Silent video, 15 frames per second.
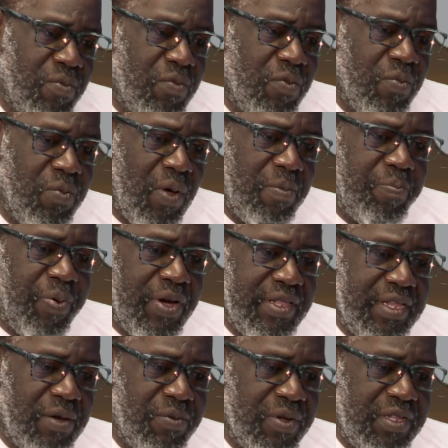One point
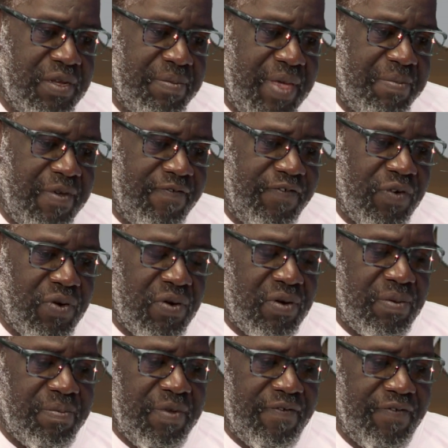I want to make
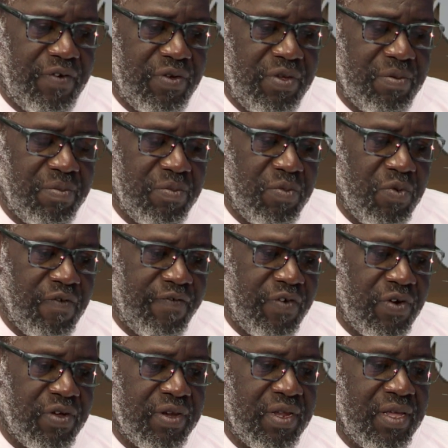before you move
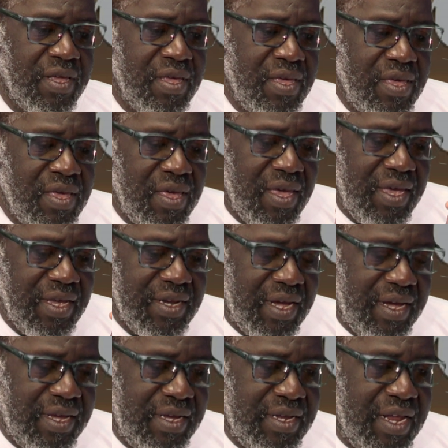on, in
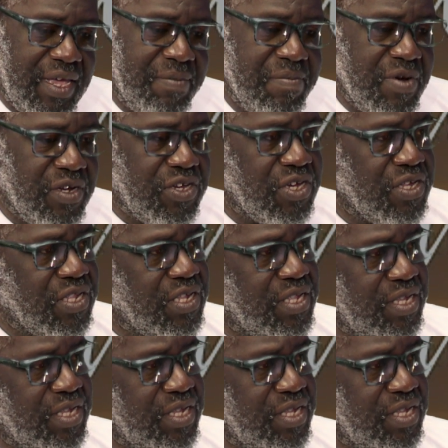an emergency